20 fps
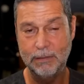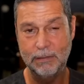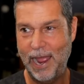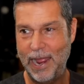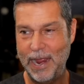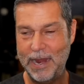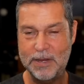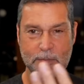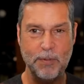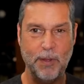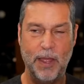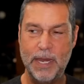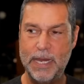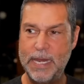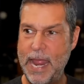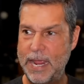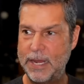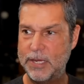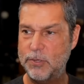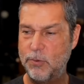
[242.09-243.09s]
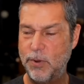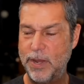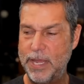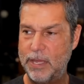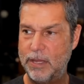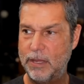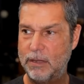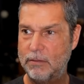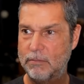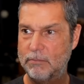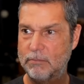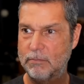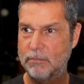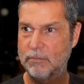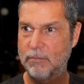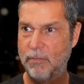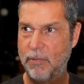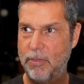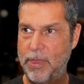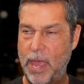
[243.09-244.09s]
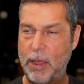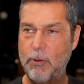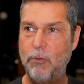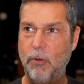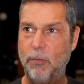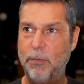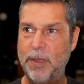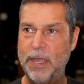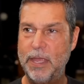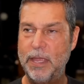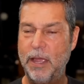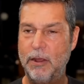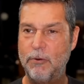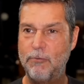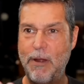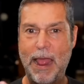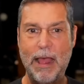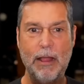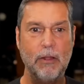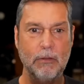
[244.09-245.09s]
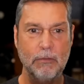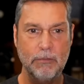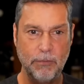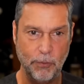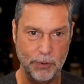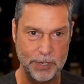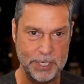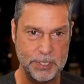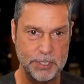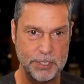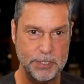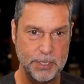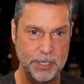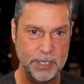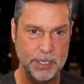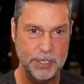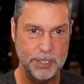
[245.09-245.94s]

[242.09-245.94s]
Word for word: And by next week there will be a RAL voice